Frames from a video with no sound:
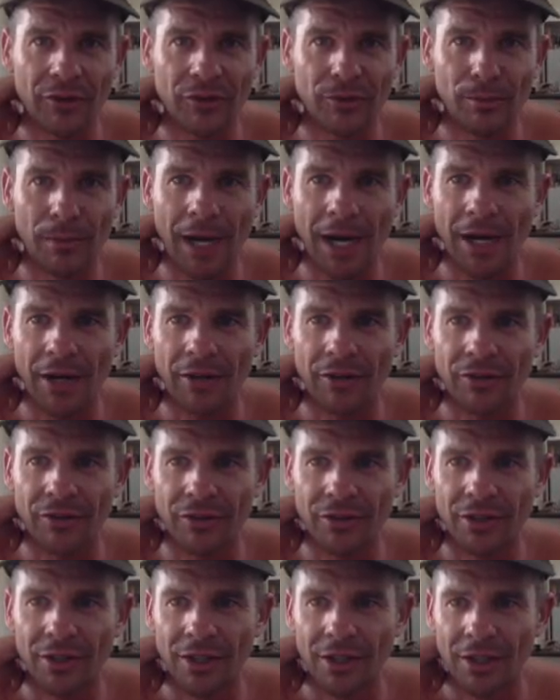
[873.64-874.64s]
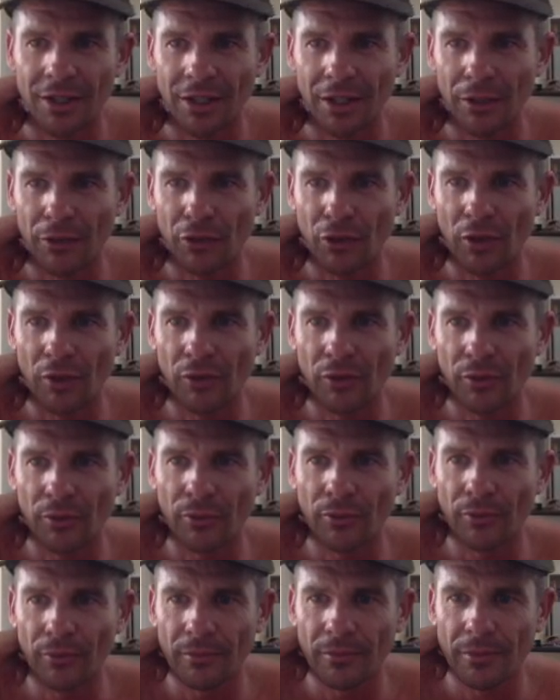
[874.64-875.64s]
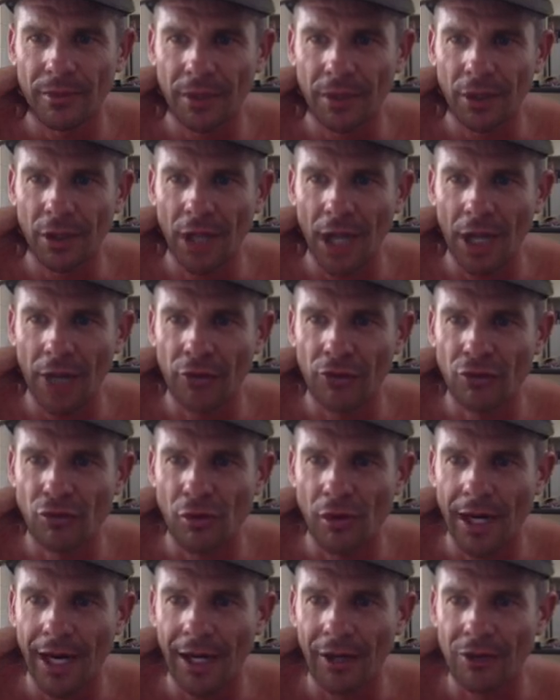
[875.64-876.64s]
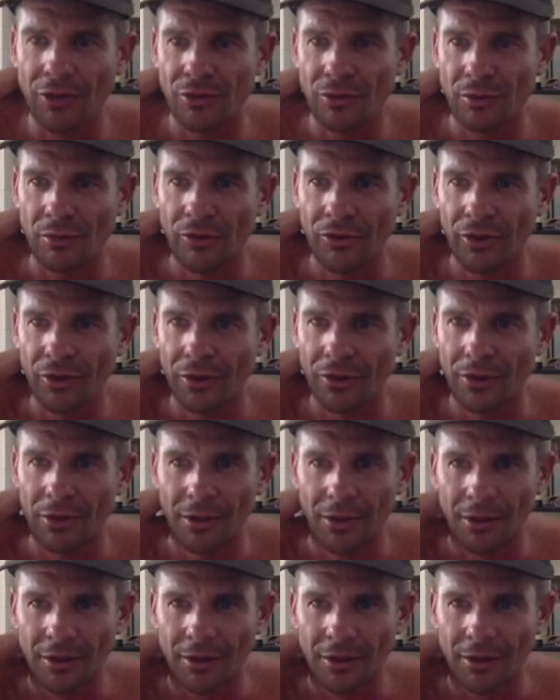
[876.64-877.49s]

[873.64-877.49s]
the smartest in terms of, you know, headstrong attitude. So